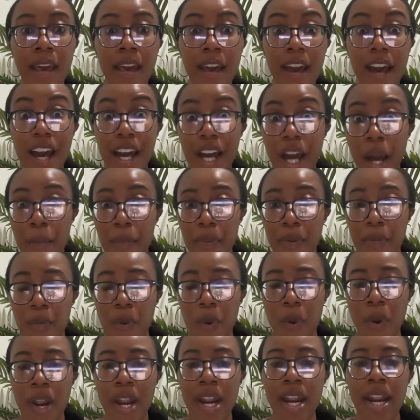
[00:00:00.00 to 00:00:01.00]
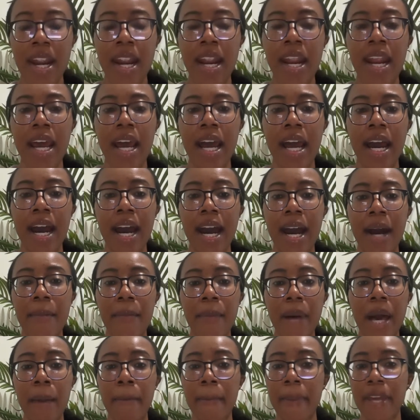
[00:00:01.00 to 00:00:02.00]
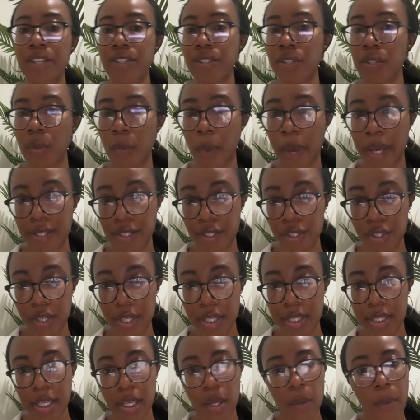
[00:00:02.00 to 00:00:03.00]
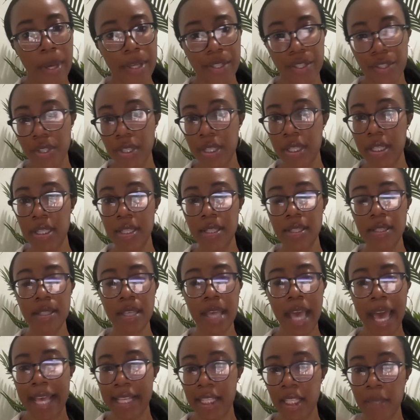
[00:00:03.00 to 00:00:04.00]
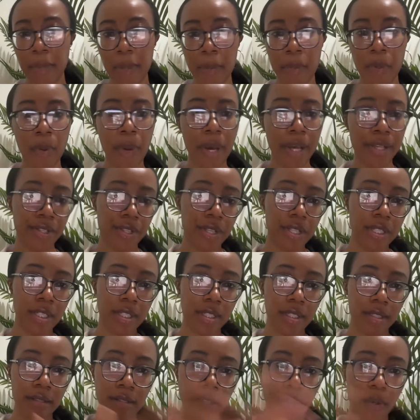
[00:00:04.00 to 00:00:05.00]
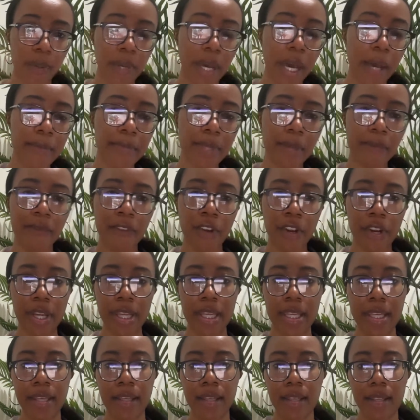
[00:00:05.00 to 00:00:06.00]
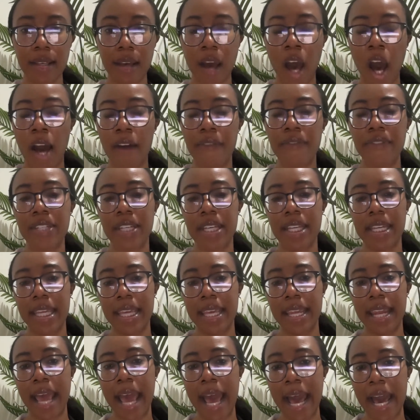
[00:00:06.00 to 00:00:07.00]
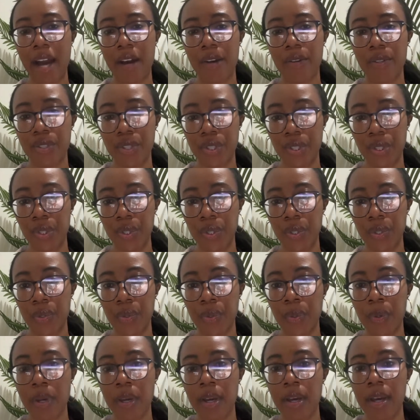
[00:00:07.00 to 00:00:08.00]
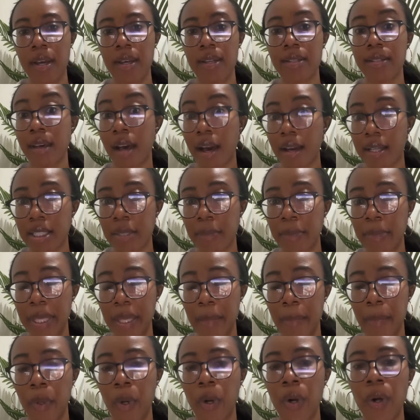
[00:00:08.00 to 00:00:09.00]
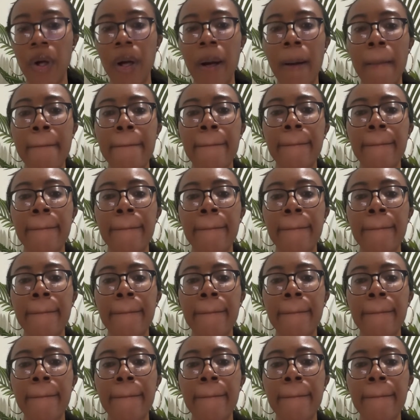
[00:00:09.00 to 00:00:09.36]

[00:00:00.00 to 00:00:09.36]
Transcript: A couple more. I mentioned questions, and asking people questions, comes up very often in how to talk to people.